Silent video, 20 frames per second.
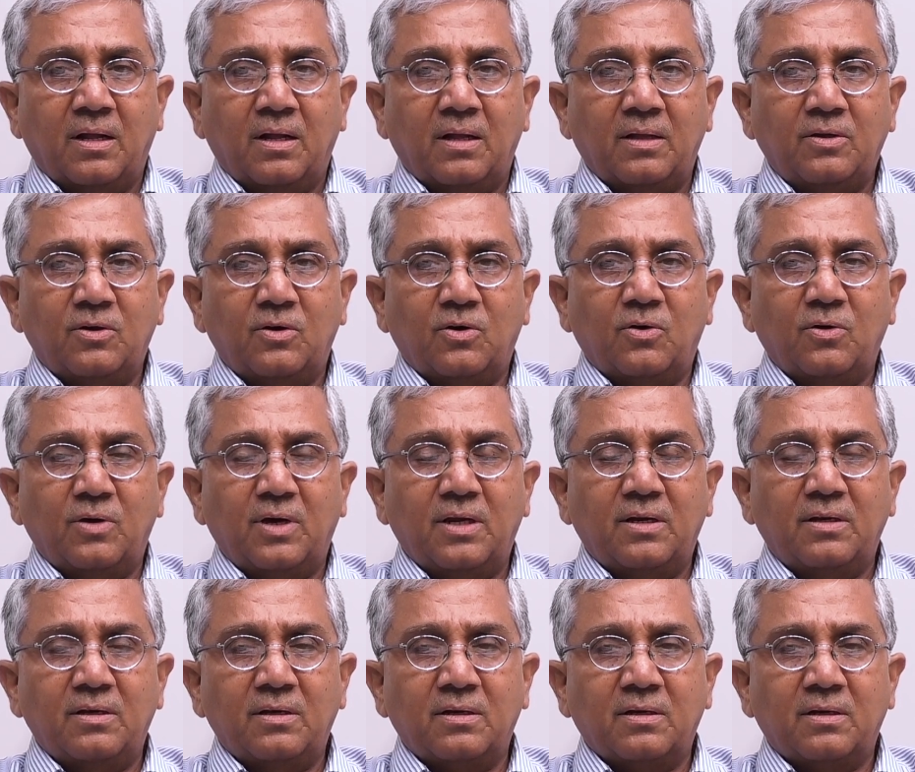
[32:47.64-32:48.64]

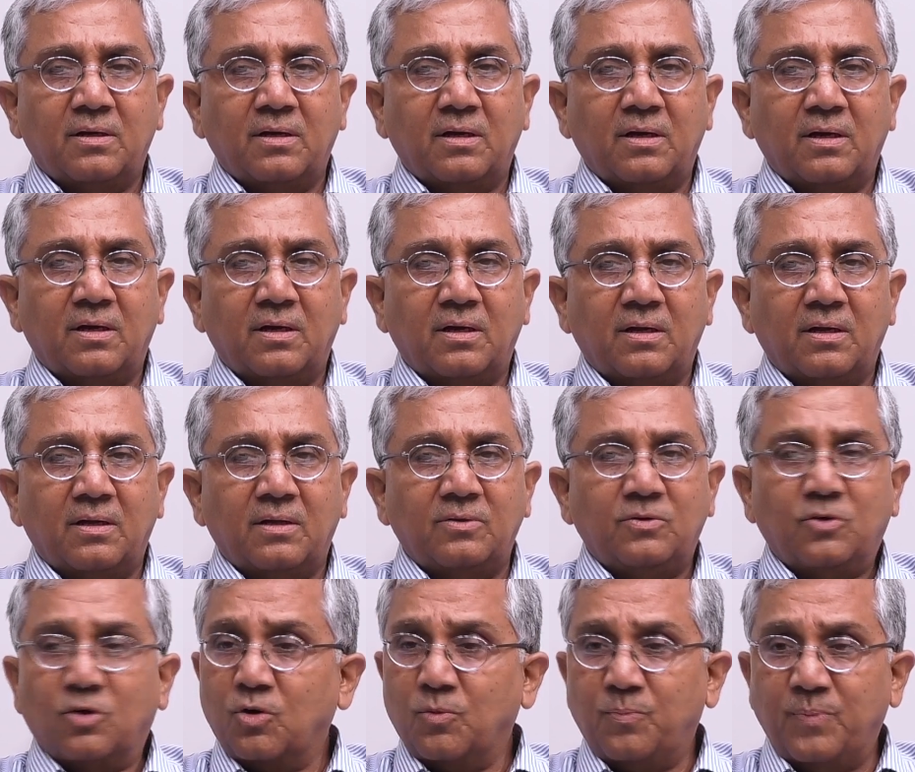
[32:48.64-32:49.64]
in
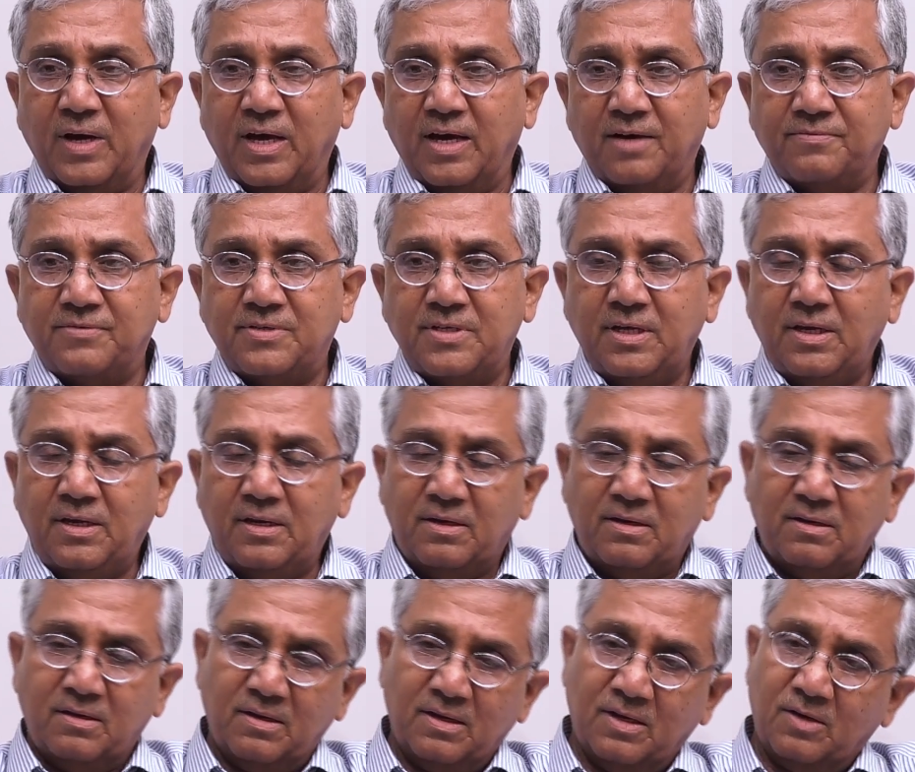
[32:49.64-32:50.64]
Europe, I have
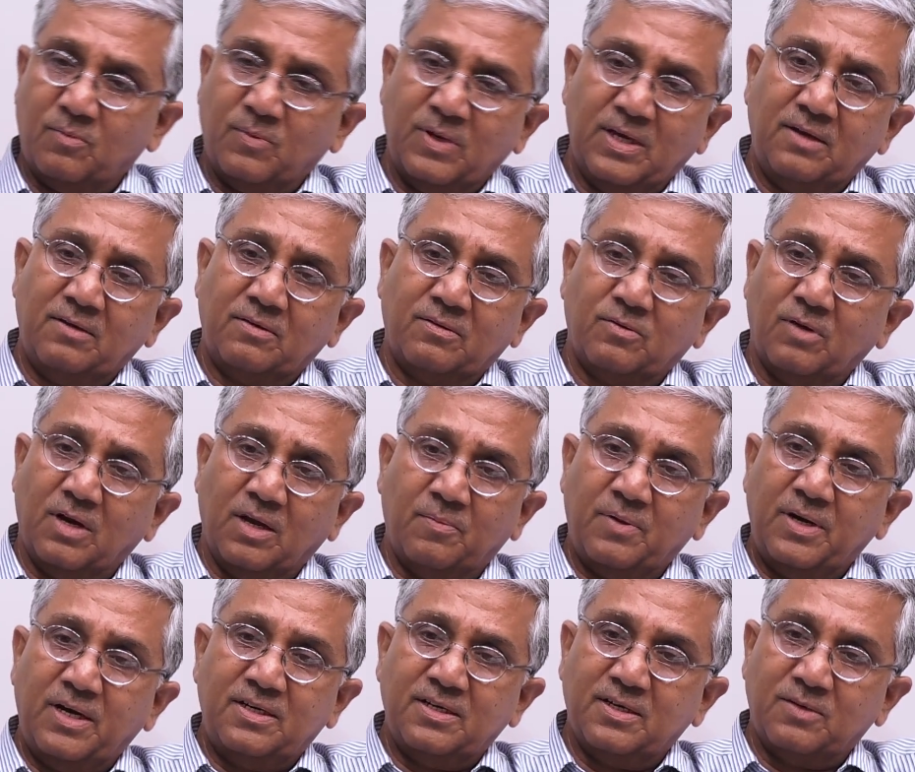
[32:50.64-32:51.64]
seen, my
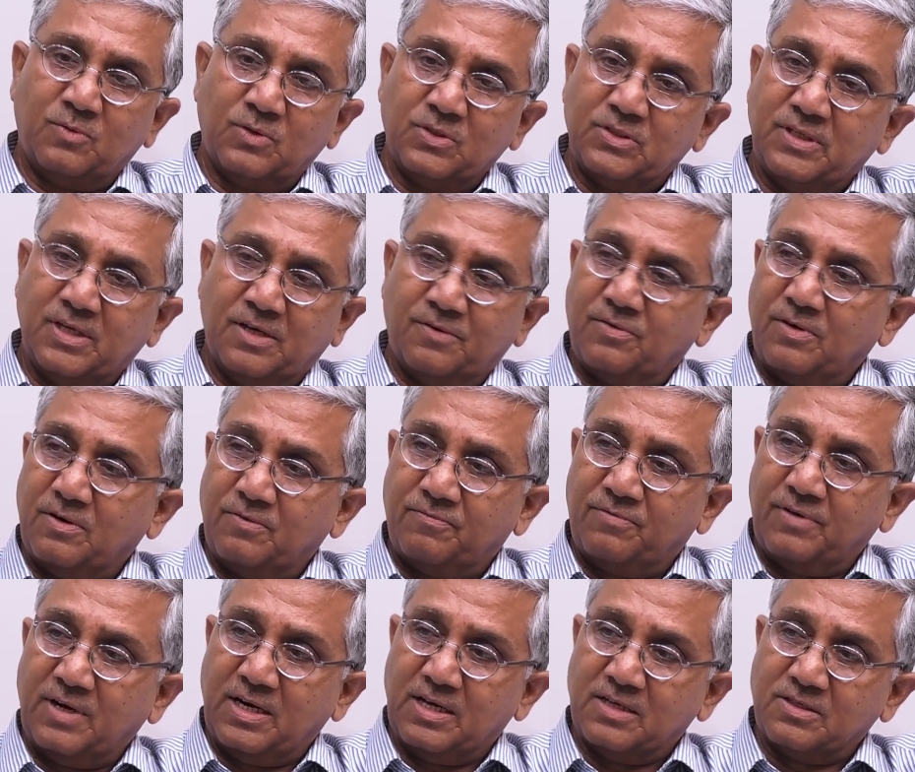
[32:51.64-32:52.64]
collaborator was there from
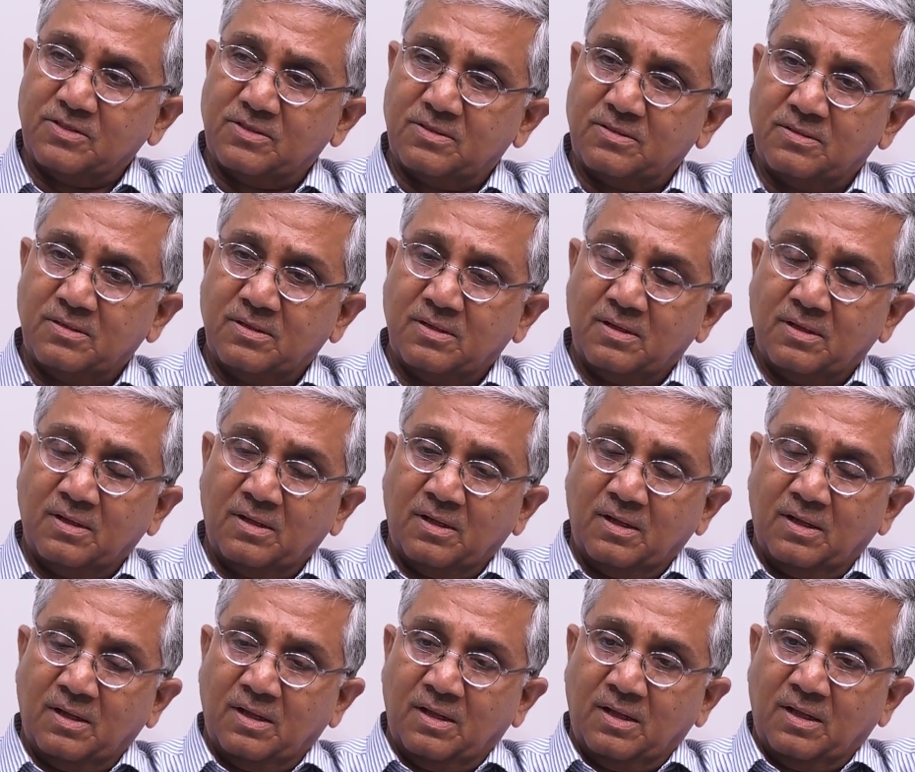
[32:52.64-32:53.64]
France,
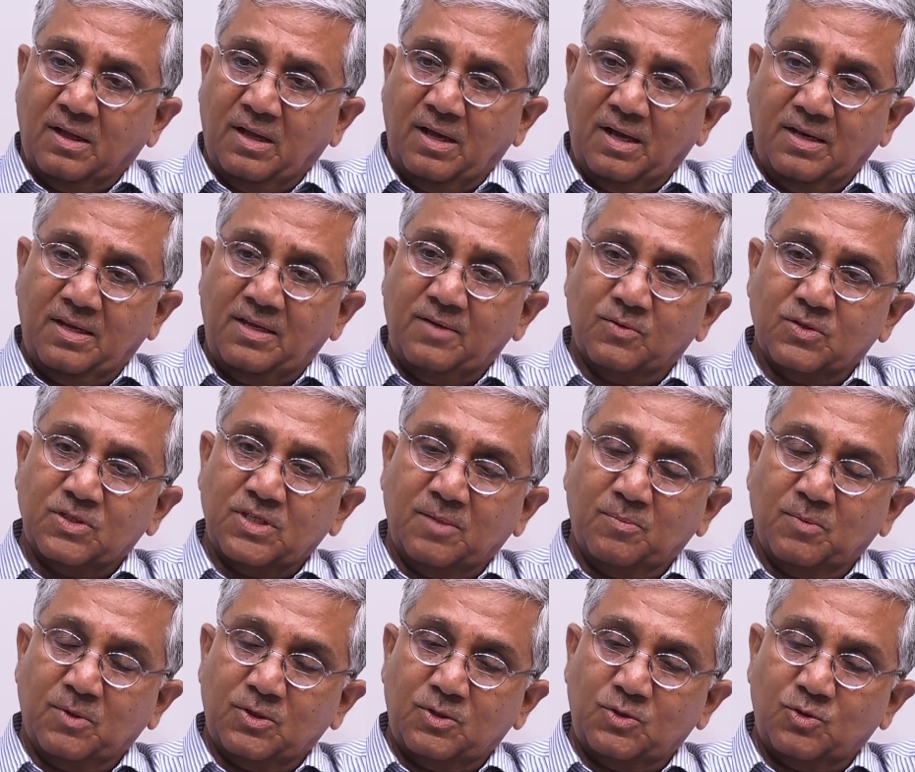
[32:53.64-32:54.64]
and he was
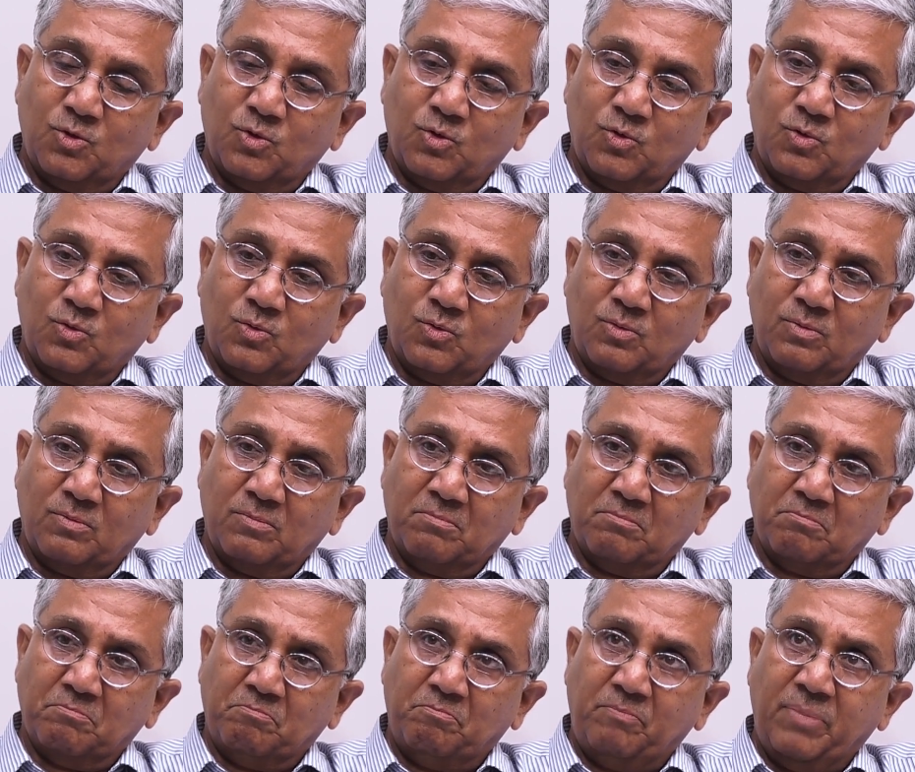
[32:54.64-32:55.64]
able to
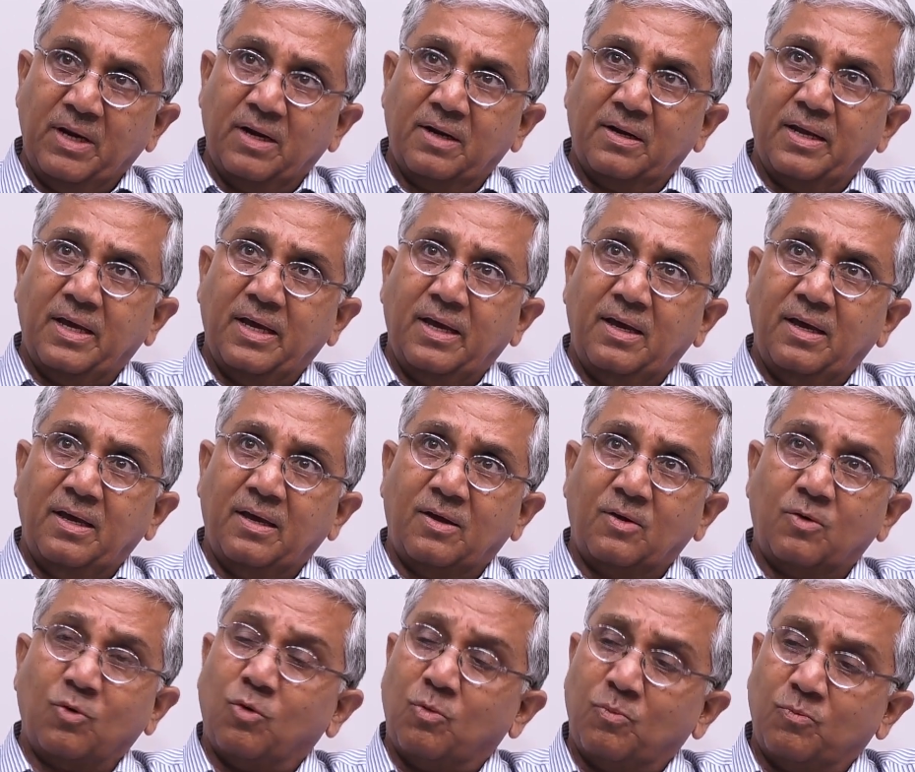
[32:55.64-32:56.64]
build a
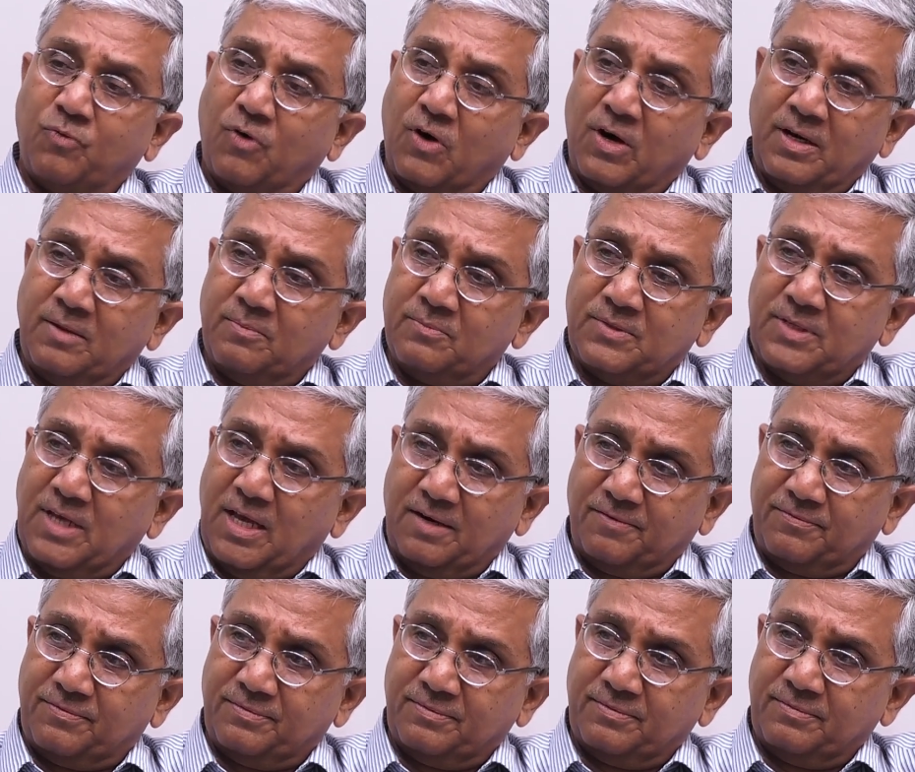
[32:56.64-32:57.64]
room for
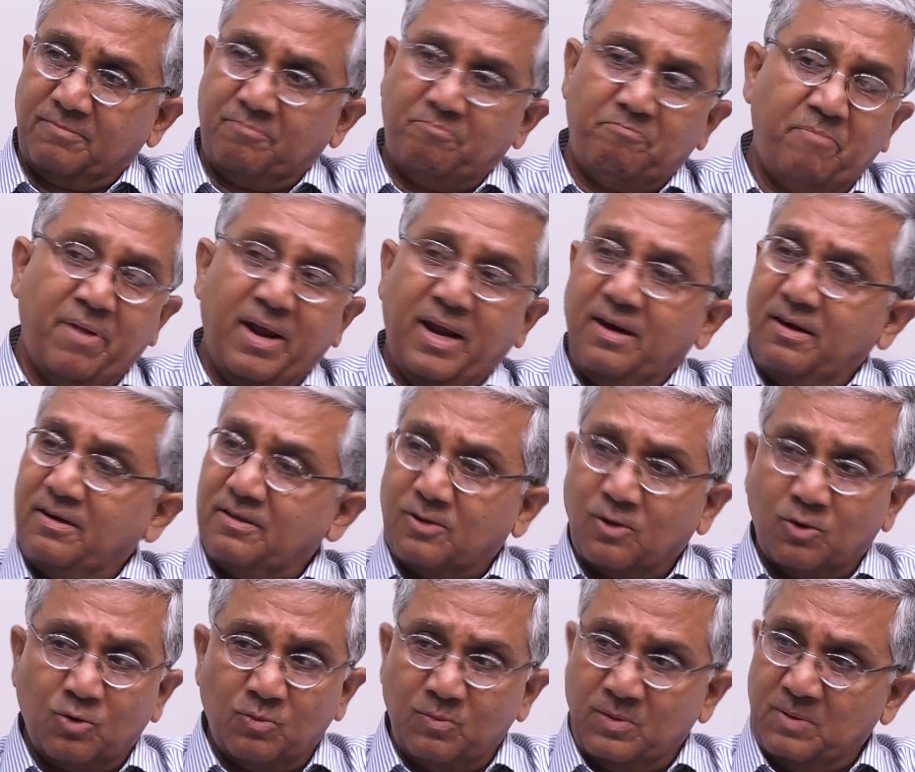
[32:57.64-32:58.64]
himself, paint the
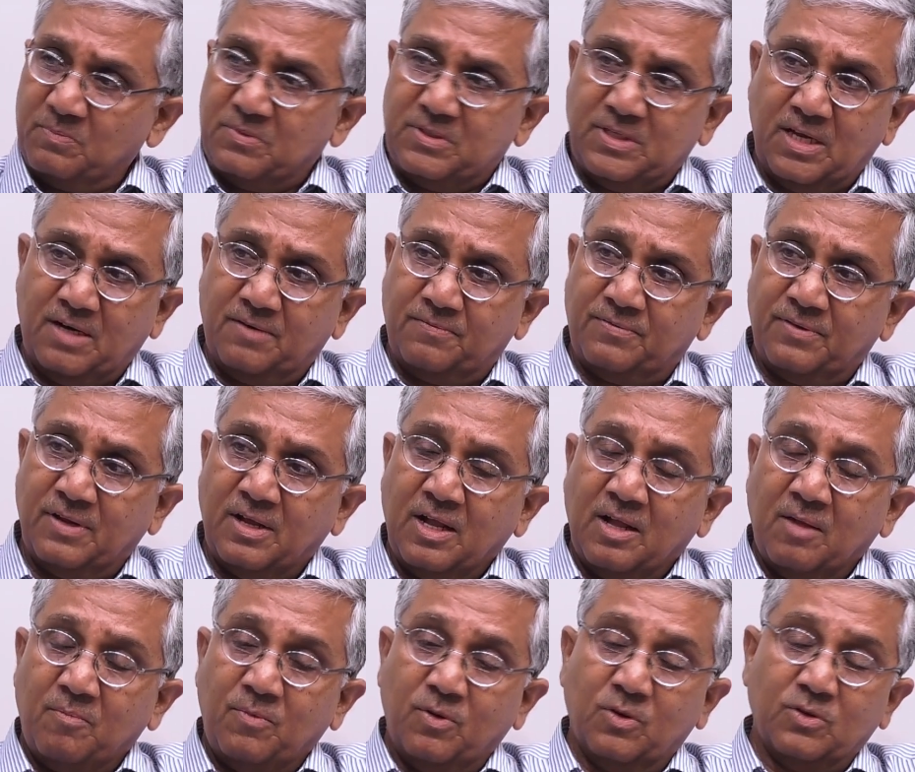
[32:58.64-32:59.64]
room himself.
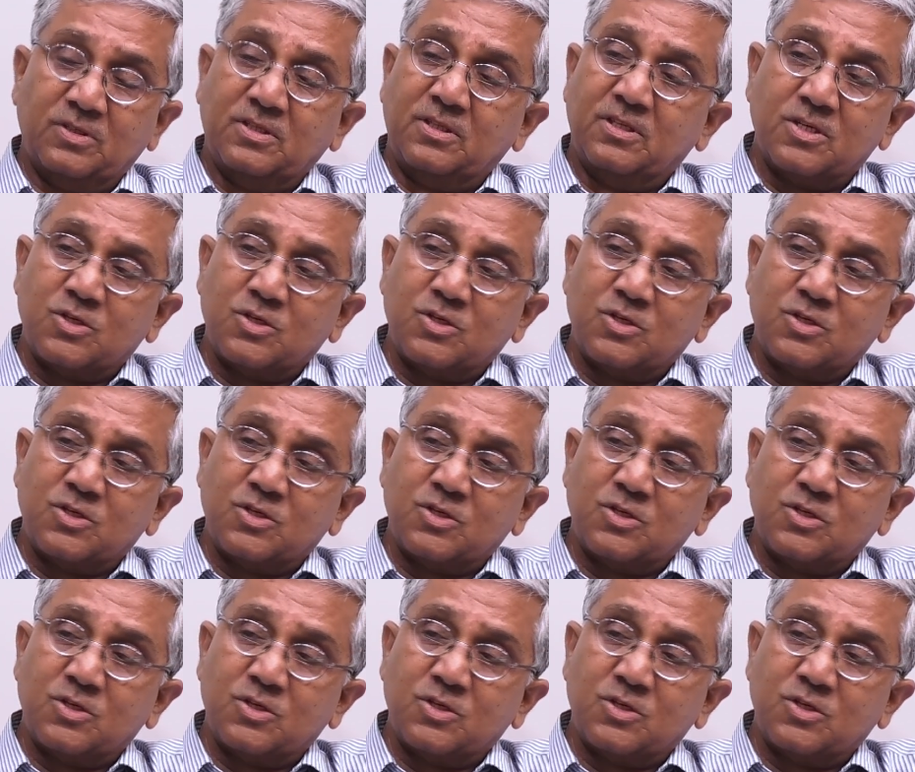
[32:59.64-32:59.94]
Because in the